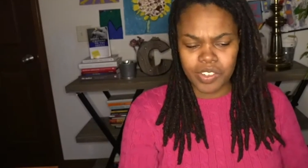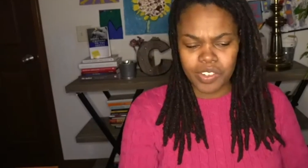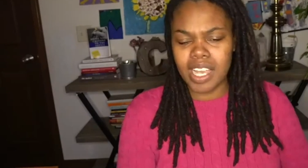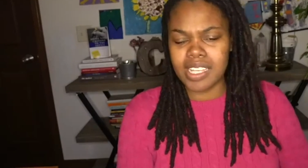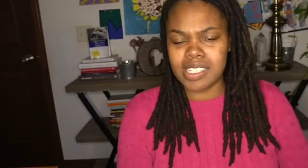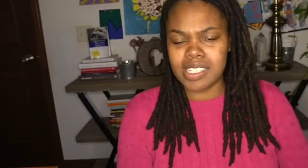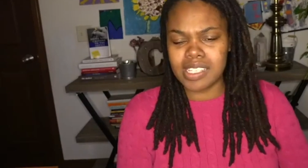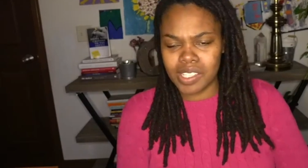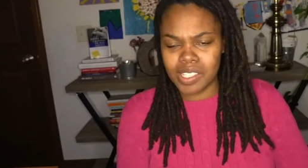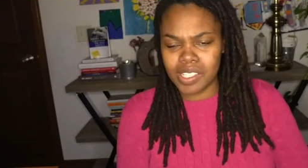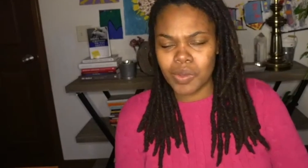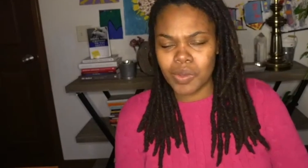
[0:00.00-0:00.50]
I
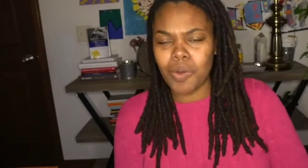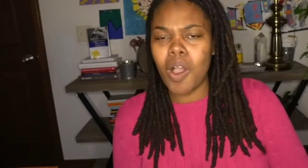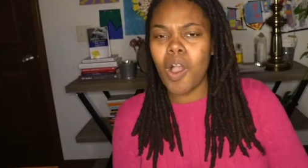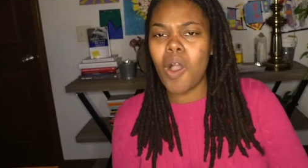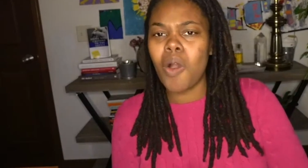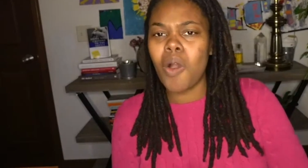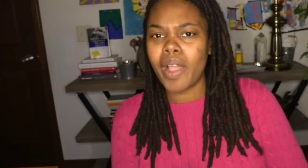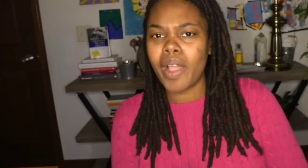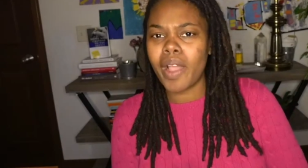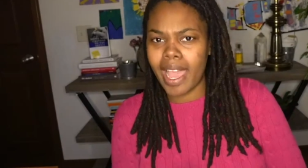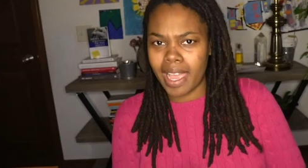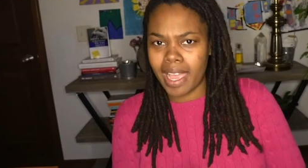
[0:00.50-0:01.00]
see you.
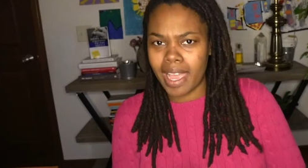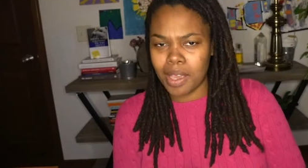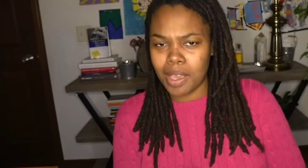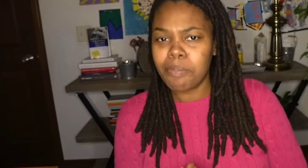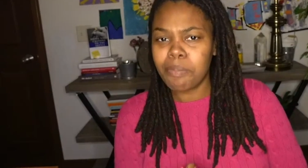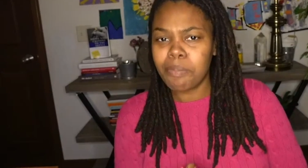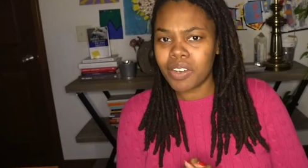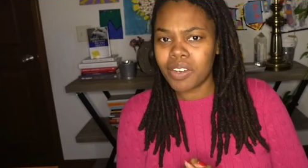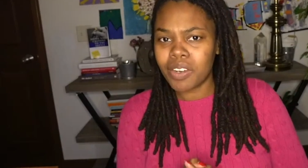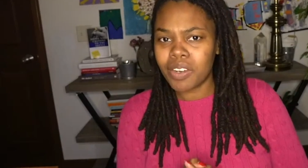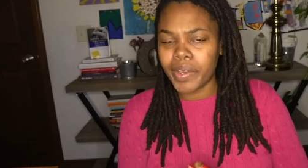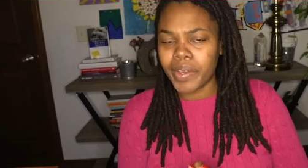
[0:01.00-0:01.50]
Okay,
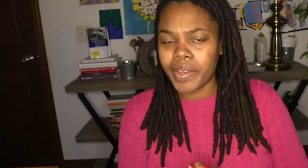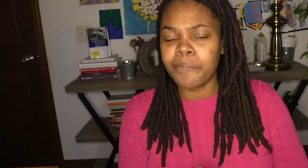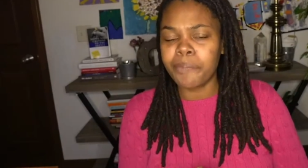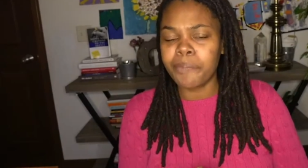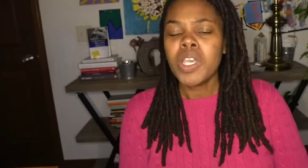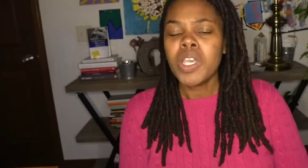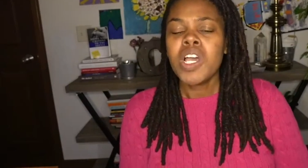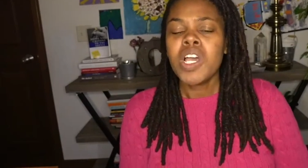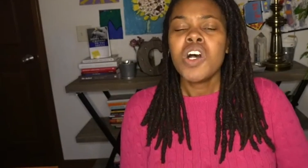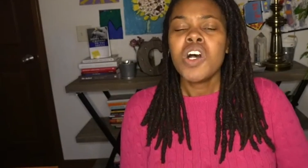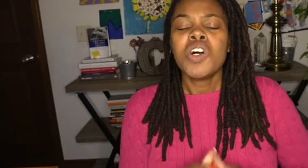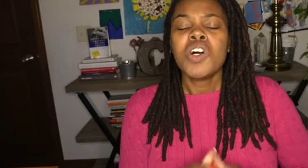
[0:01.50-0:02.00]
perfect.
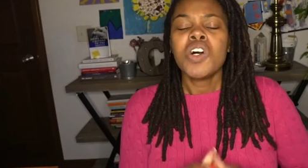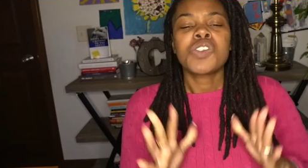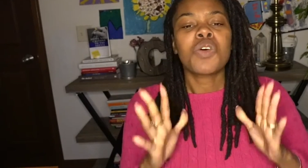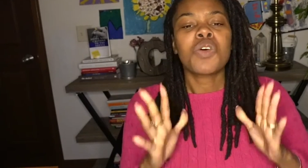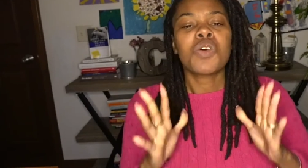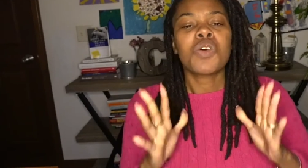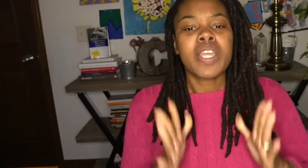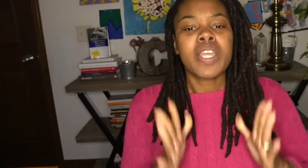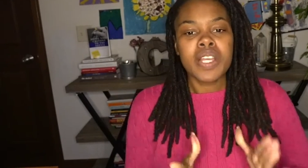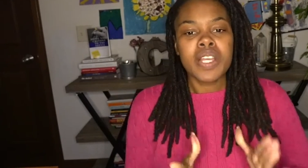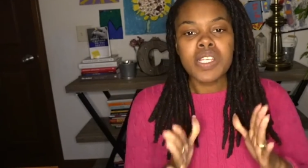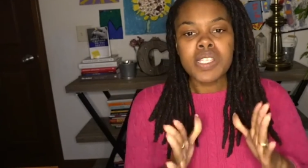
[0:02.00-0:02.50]
So
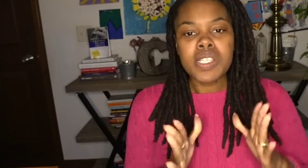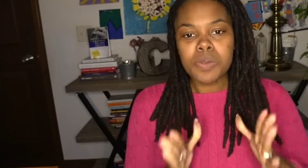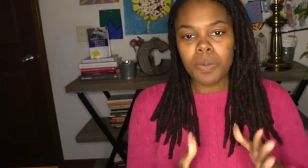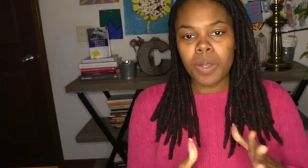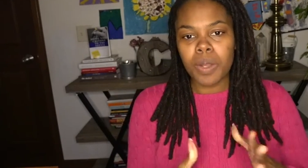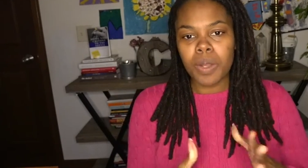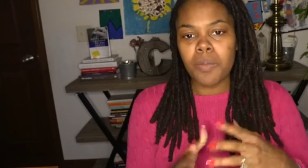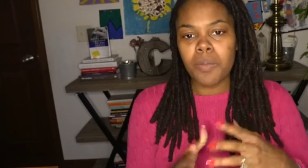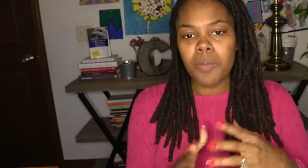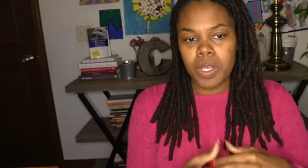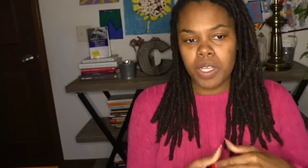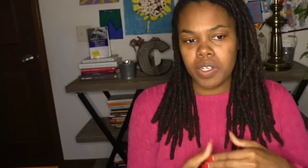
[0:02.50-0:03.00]
here's what
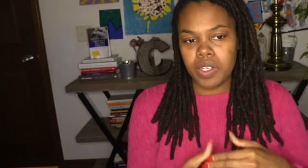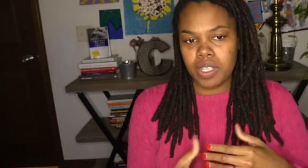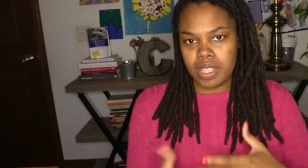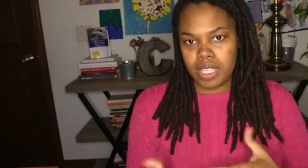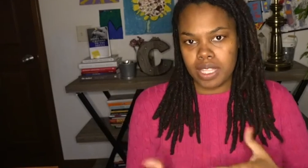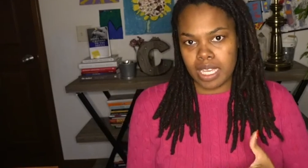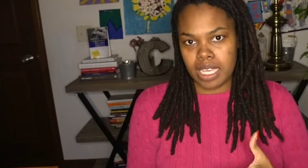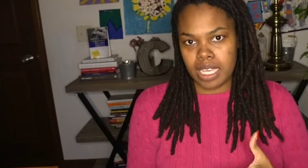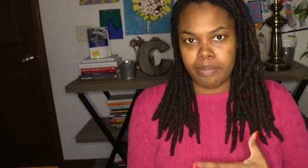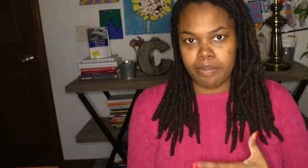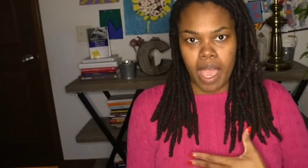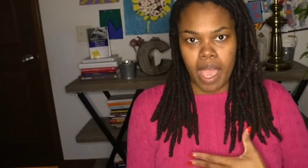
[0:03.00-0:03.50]
I want you to
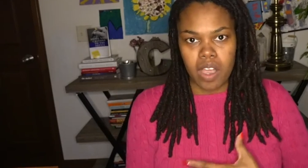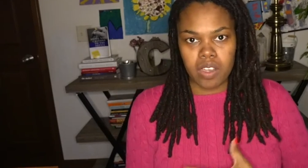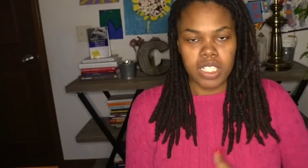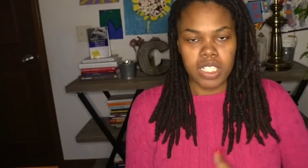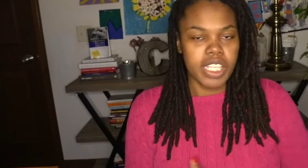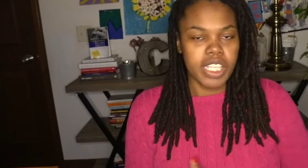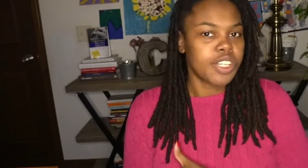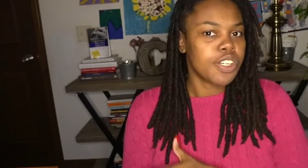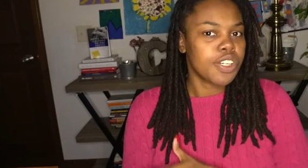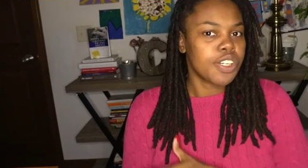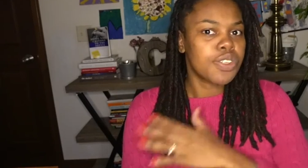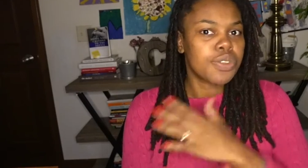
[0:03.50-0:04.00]
think about, and
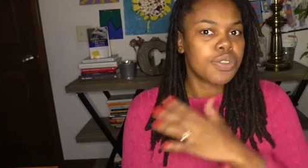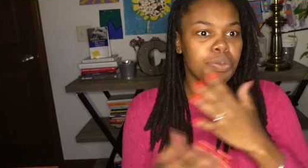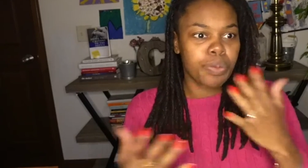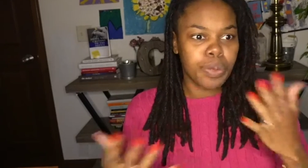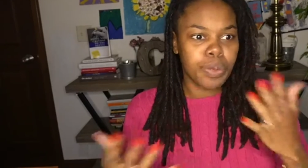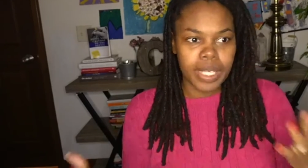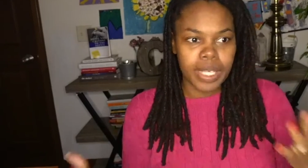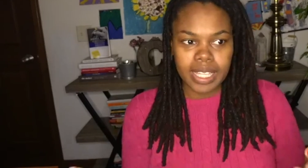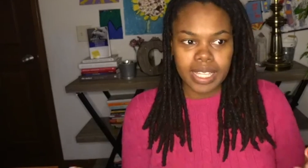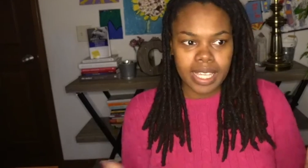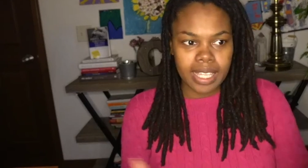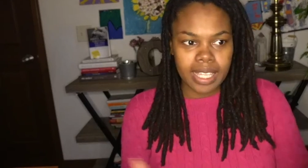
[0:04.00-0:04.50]
here's
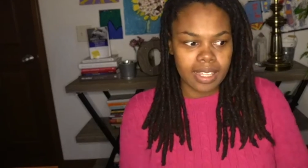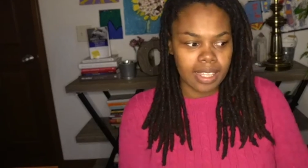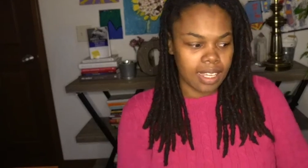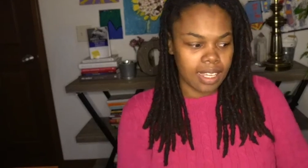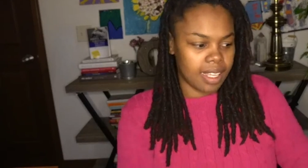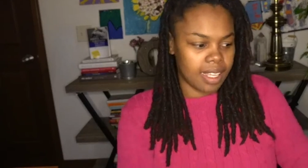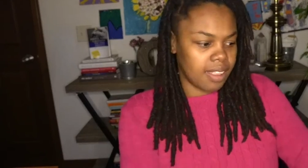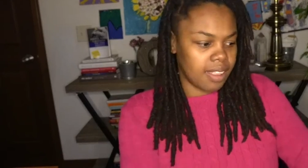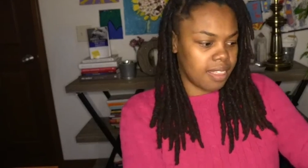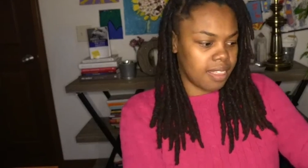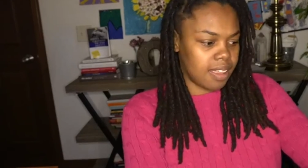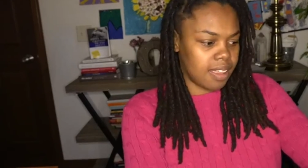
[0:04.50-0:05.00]
really
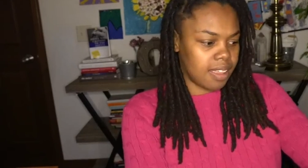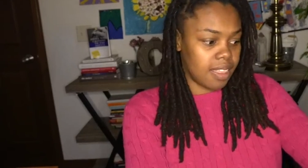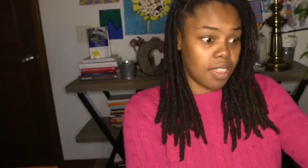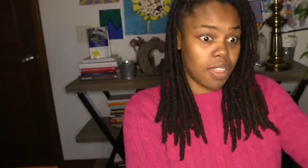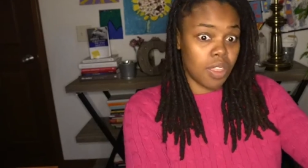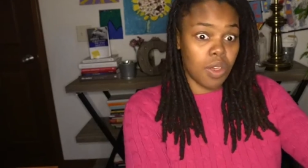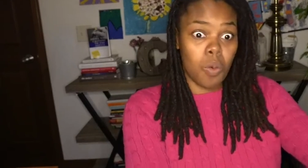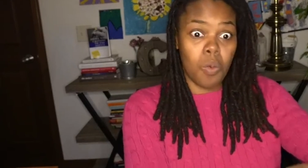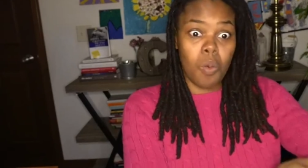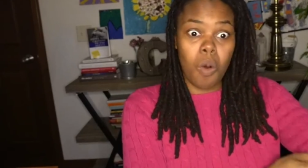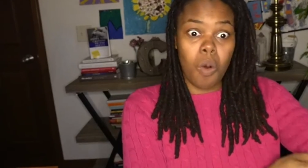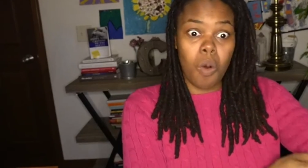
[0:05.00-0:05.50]
the
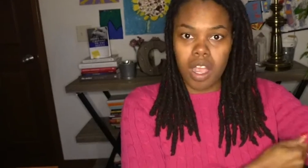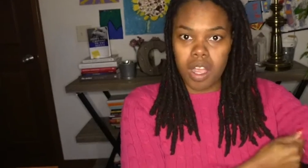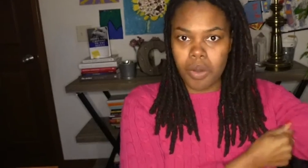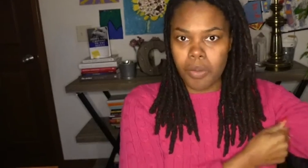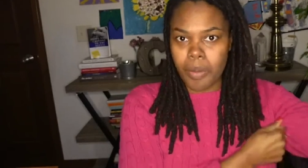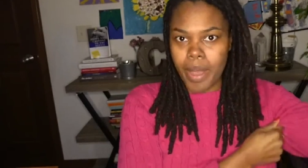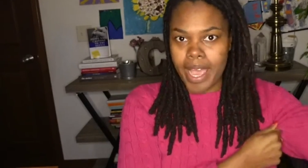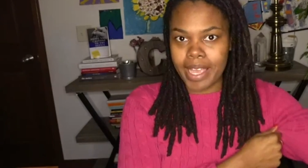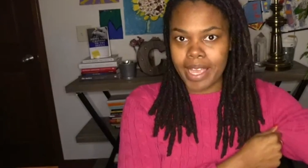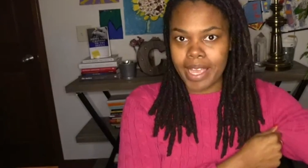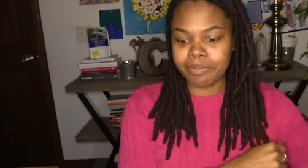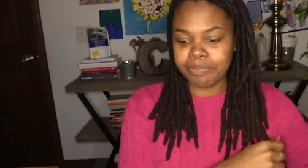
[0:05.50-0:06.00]
walk
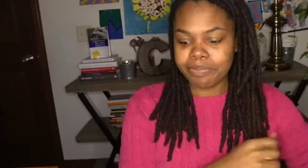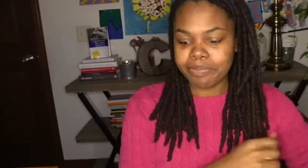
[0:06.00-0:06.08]
away.